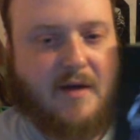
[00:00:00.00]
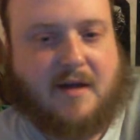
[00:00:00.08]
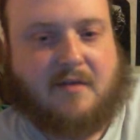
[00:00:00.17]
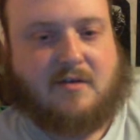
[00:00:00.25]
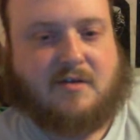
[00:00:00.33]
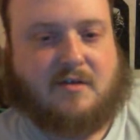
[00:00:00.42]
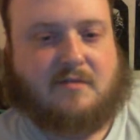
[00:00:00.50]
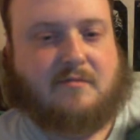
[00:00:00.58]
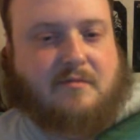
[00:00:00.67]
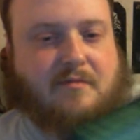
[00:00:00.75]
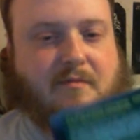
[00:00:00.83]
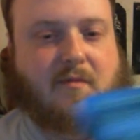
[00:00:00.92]
There's a
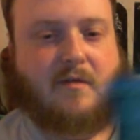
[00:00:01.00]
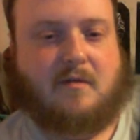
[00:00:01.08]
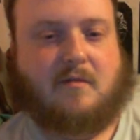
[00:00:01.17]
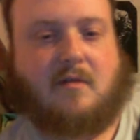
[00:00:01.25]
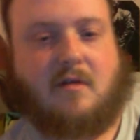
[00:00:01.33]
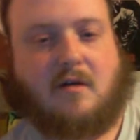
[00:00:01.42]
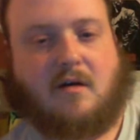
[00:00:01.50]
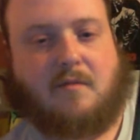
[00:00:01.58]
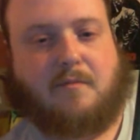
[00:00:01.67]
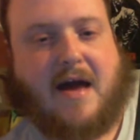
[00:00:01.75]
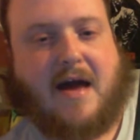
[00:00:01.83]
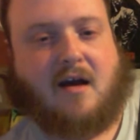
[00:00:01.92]

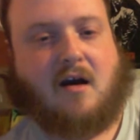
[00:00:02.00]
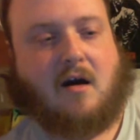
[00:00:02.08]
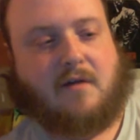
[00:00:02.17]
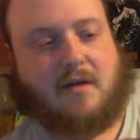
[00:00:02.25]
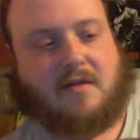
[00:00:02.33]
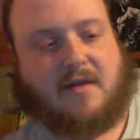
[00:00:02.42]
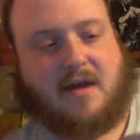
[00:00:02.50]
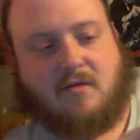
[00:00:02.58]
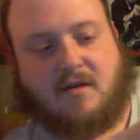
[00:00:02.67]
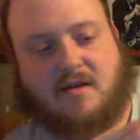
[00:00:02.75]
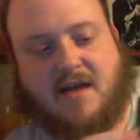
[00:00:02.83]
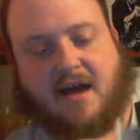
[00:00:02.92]
back cover thing. You
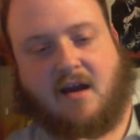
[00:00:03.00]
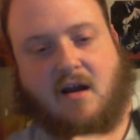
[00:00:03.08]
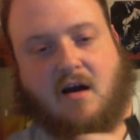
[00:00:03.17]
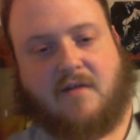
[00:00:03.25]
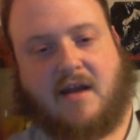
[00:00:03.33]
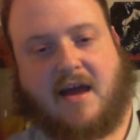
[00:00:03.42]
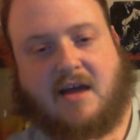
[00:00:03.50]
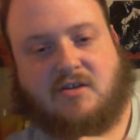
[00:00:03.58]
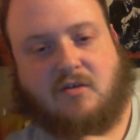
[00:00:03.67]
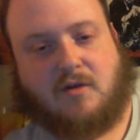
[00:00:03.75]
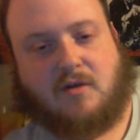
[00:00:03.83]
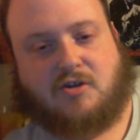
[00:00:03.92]
can take it off, and it has the
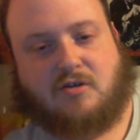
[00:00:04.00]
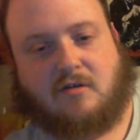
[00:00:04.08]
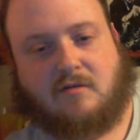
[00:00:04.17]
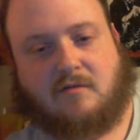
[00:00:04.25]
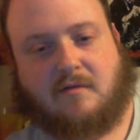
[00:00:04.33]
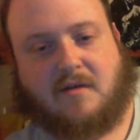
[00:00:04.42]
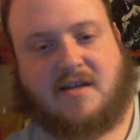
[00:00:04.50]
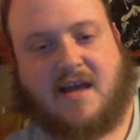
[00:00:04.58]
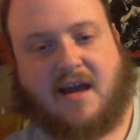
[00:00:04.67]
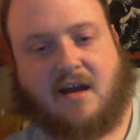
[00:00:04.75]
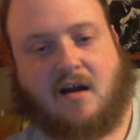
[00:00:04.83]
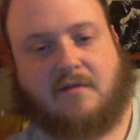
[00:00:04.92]
original. I'm going to take
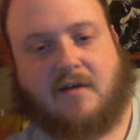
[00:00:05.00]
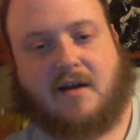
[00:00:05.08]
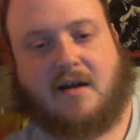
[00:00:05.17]
it off right now. It